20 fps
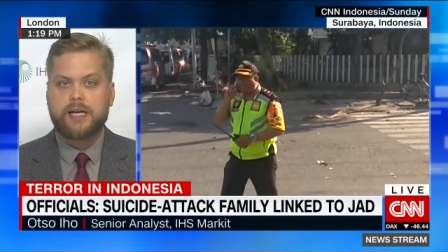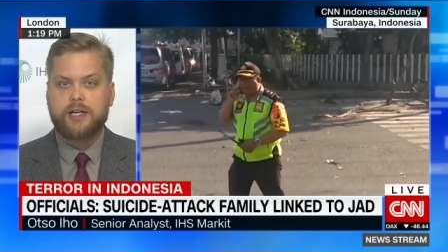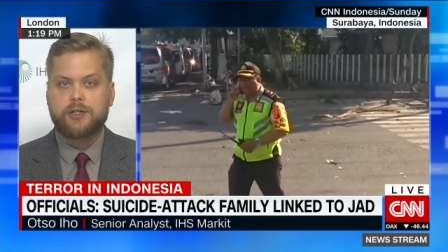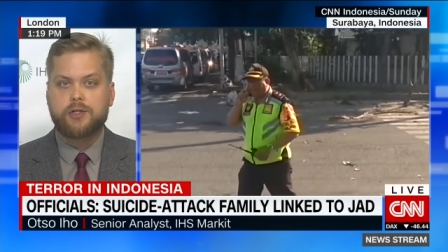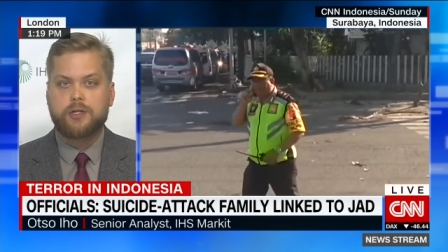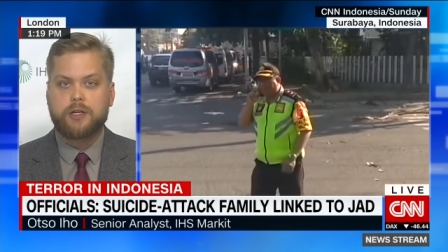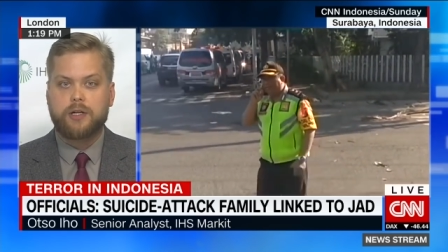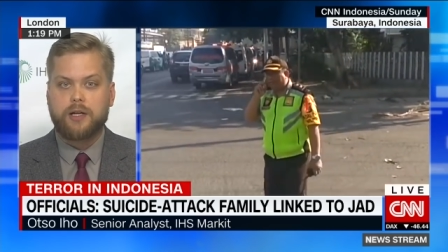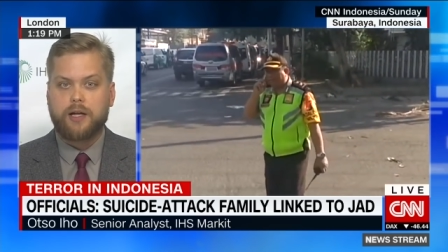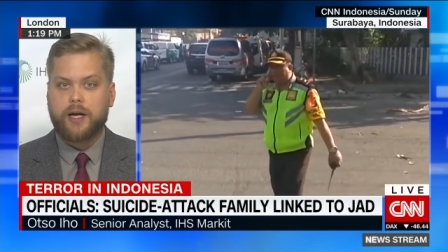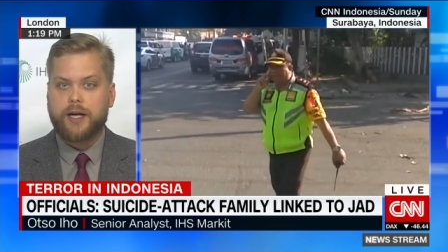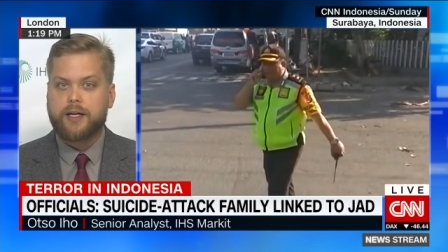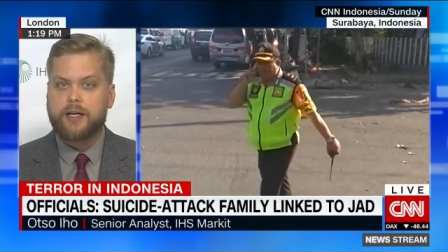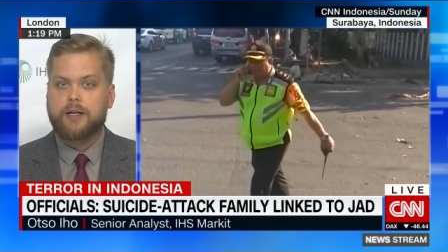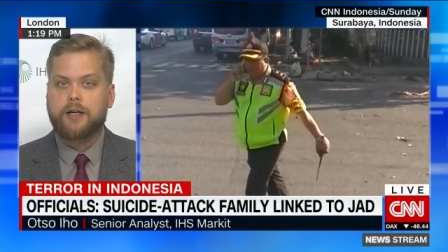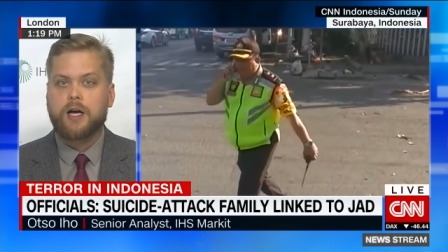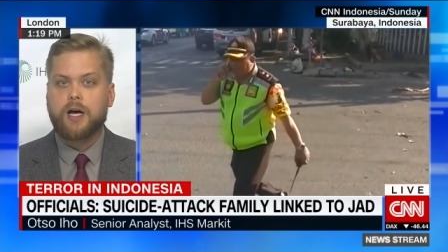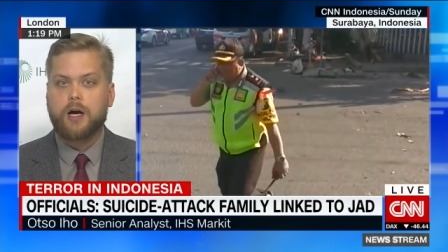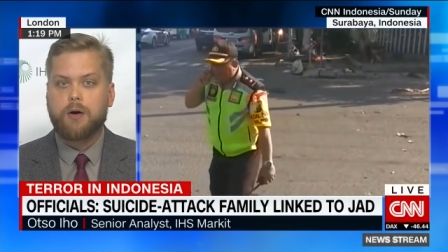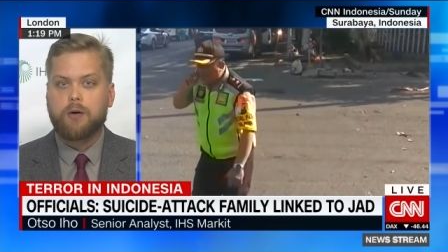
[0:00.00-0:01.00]
actually like
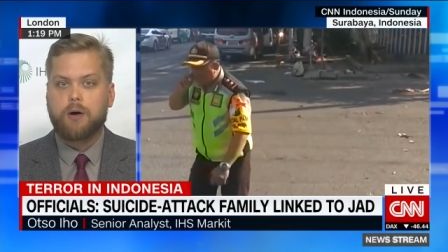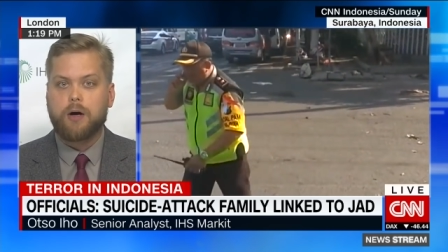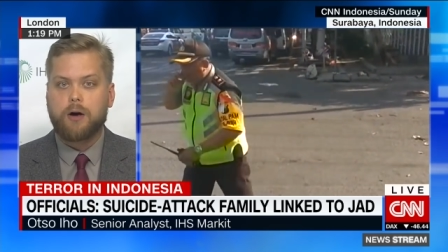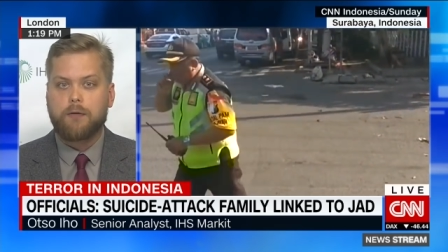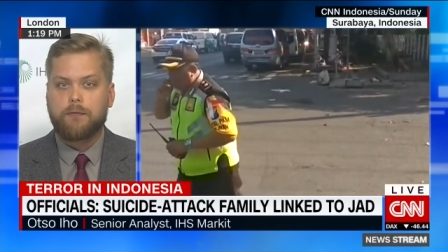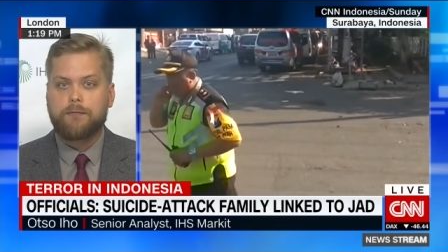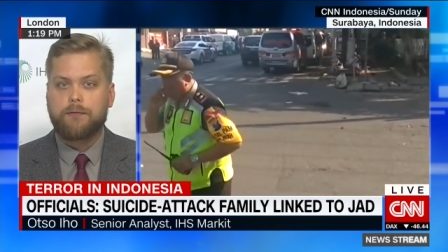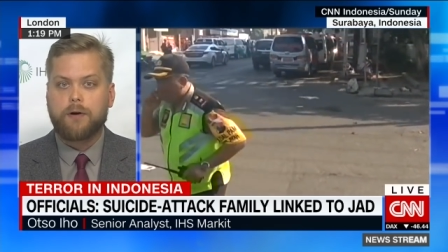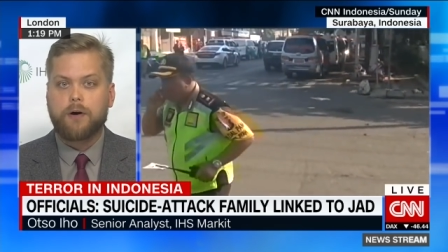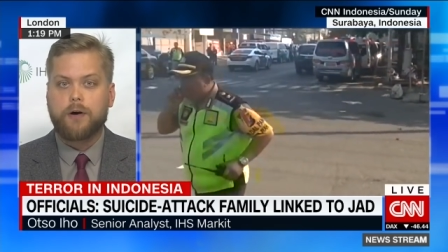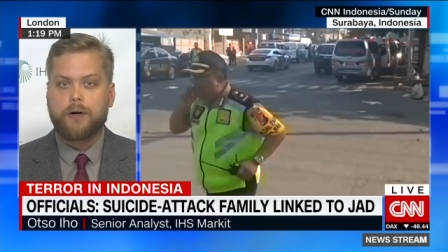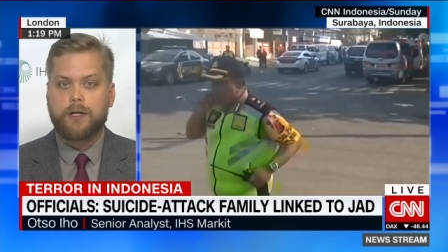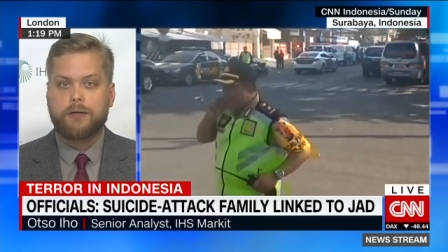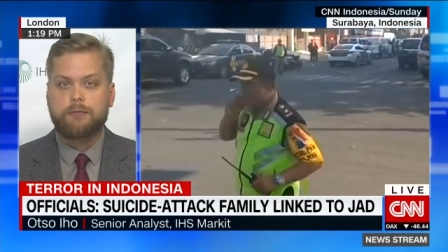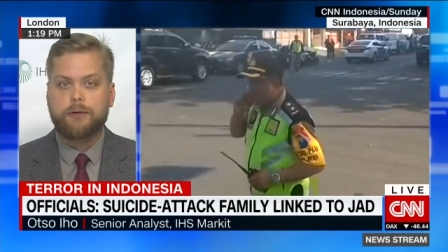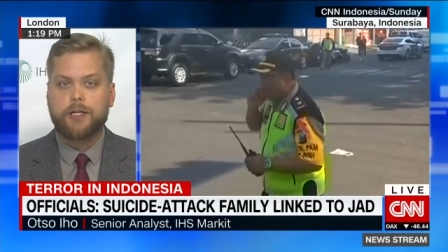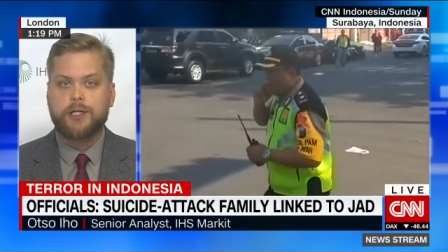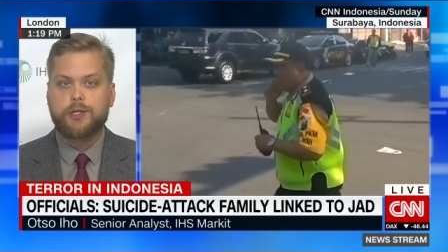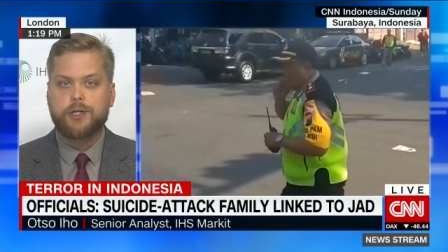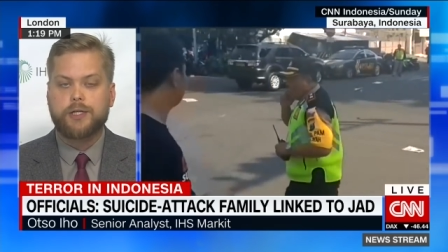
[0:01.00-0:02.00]
and how far it
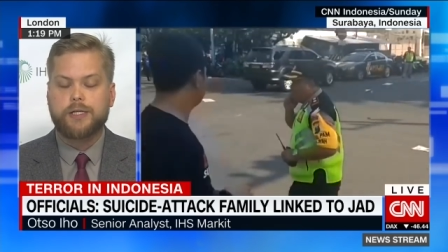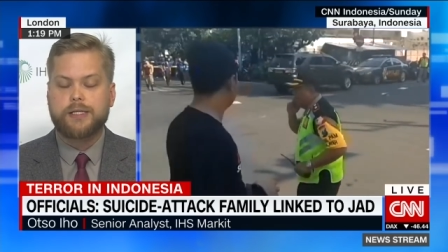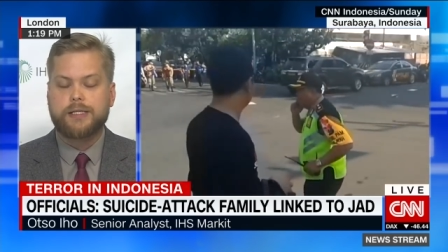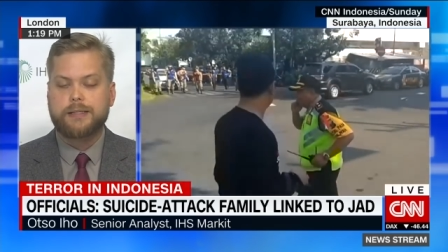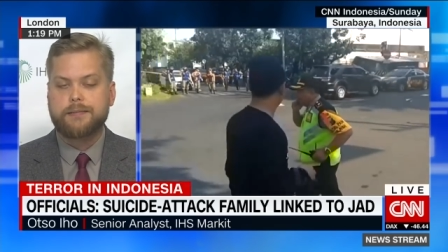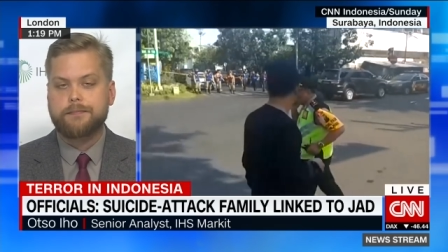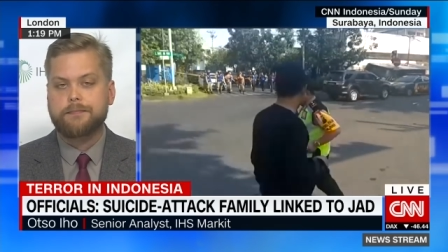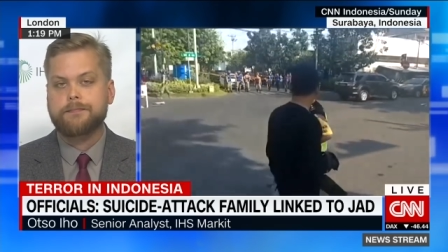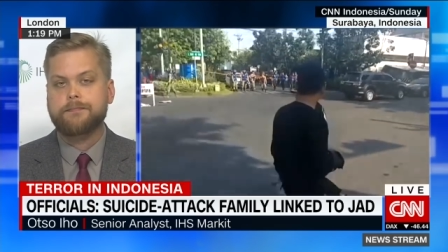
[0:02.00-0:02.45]
reaches.